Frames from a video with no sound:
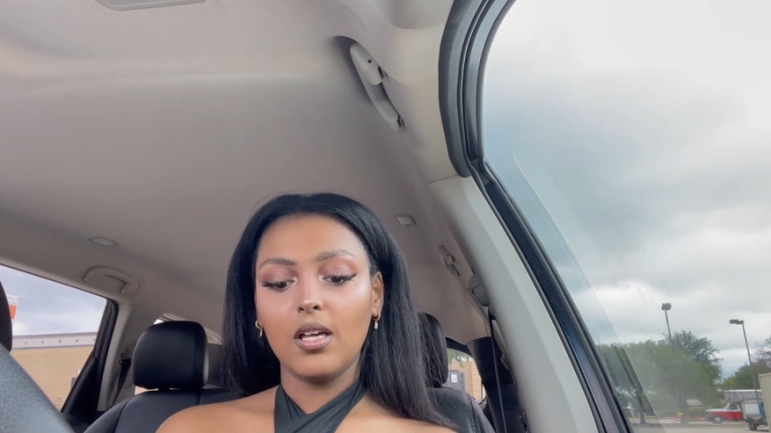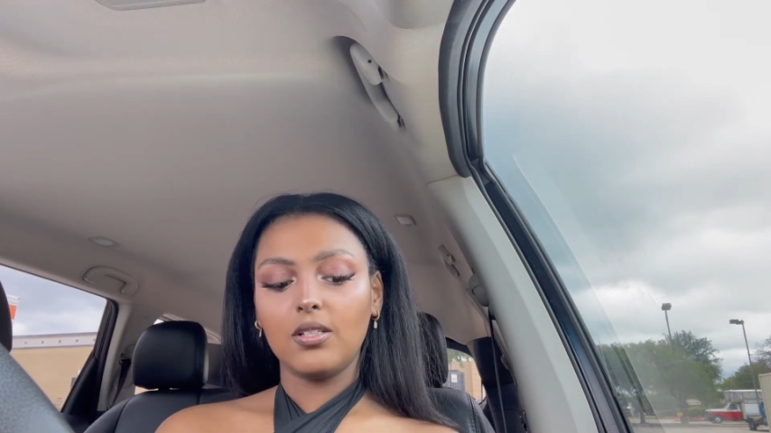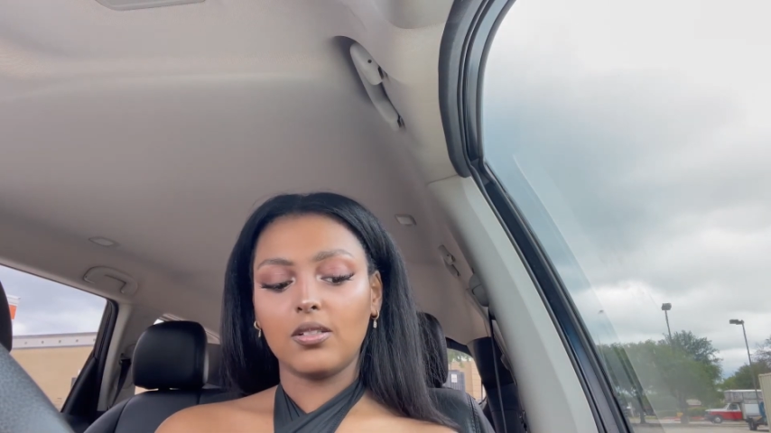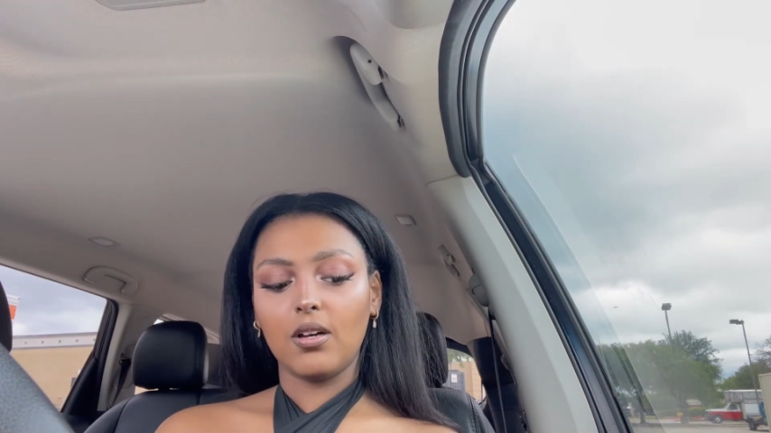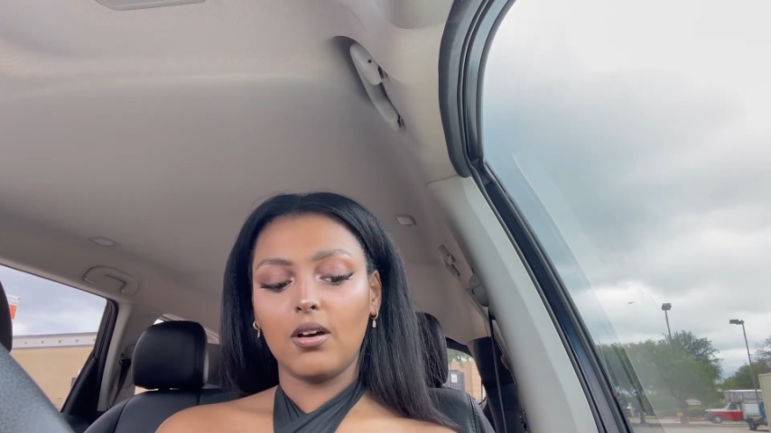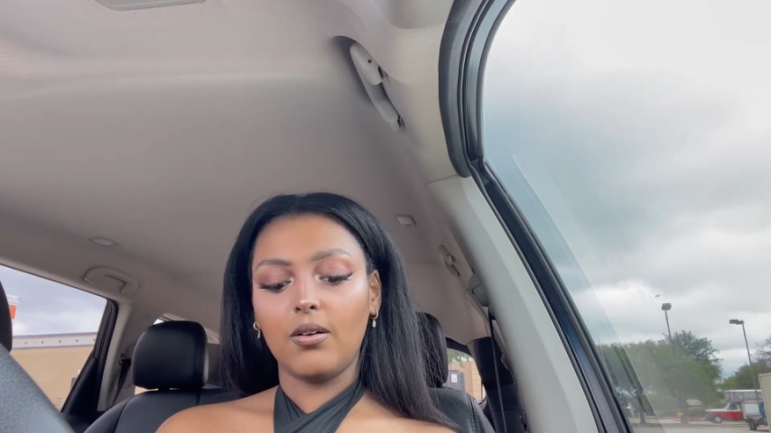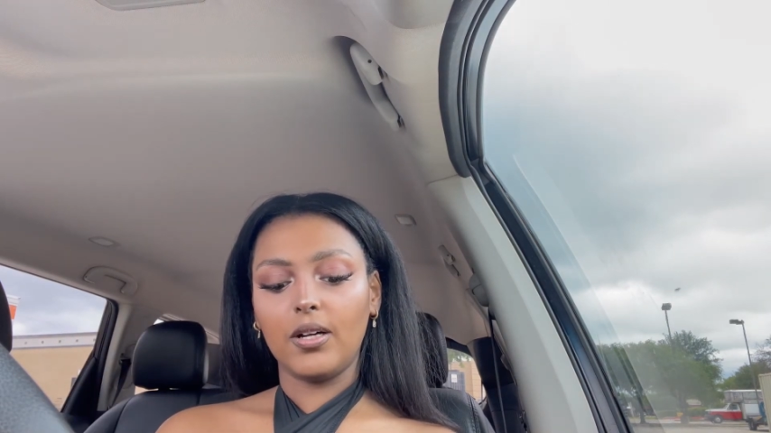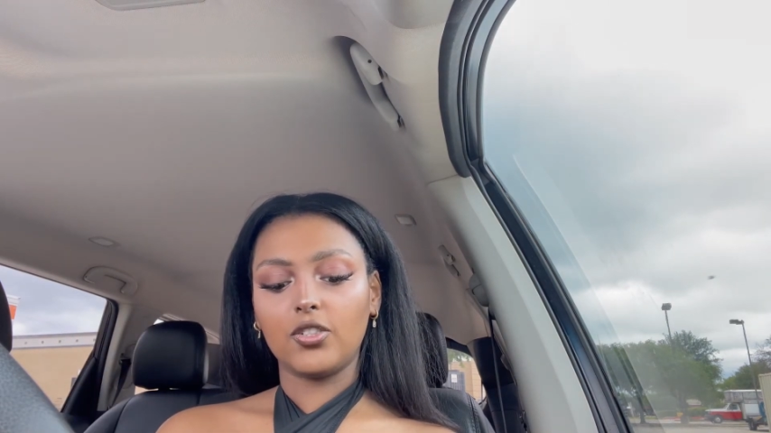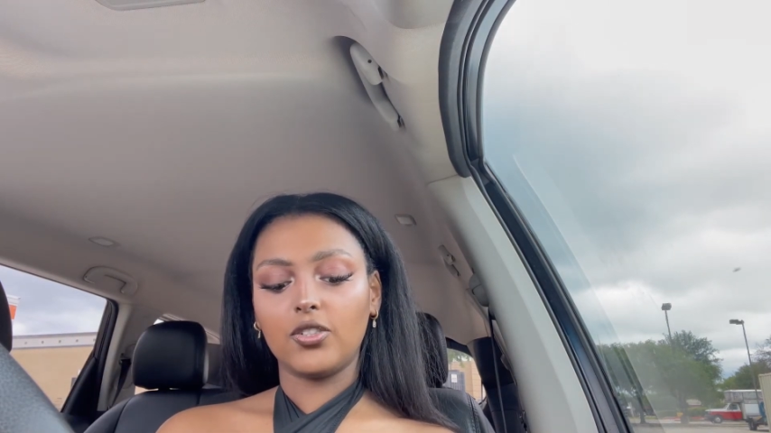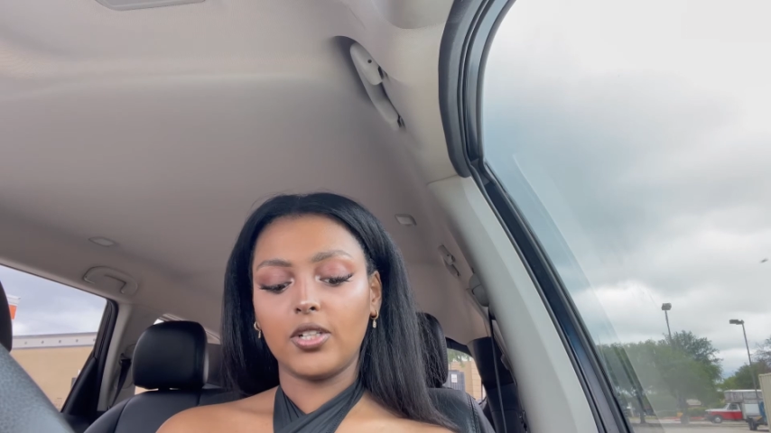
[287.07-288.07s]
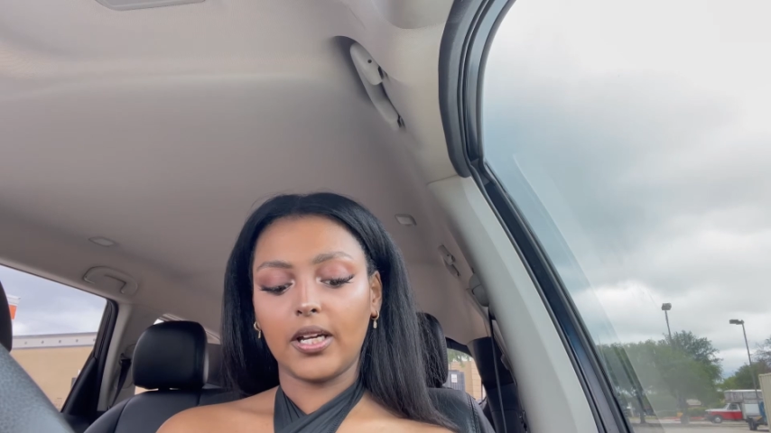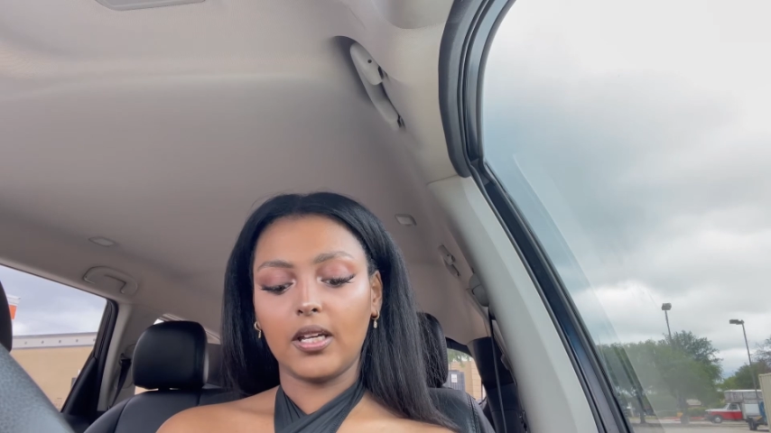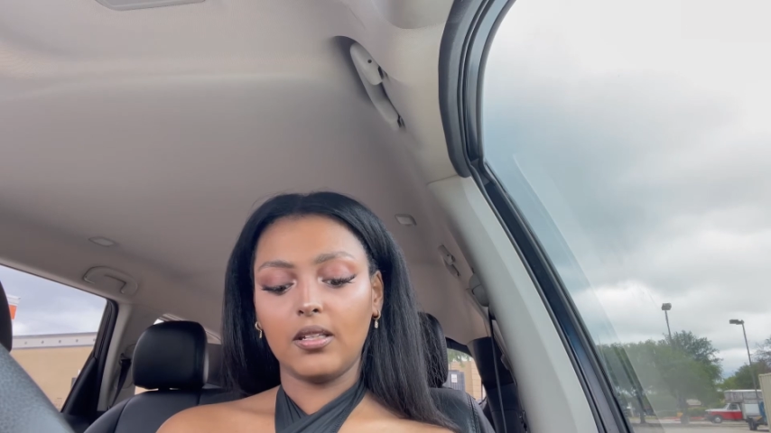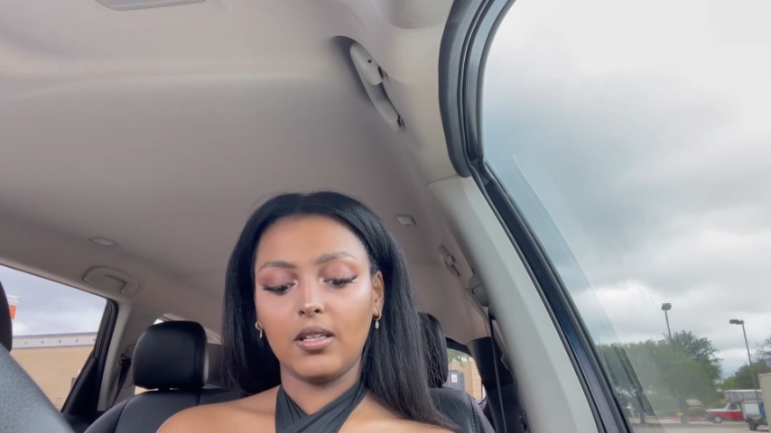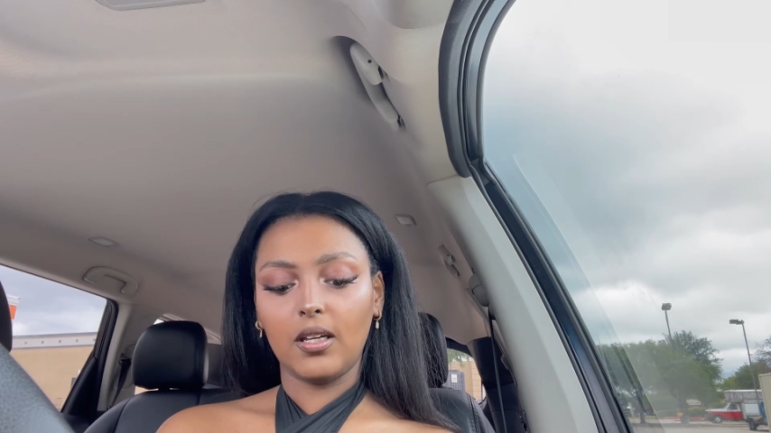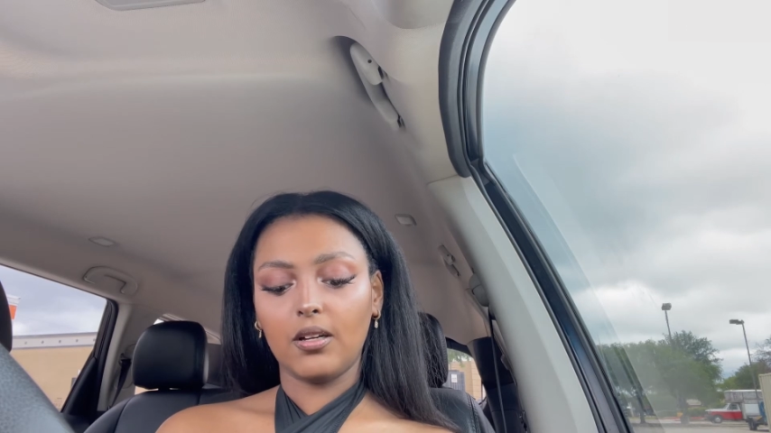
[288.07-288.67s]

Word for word: so i should check in like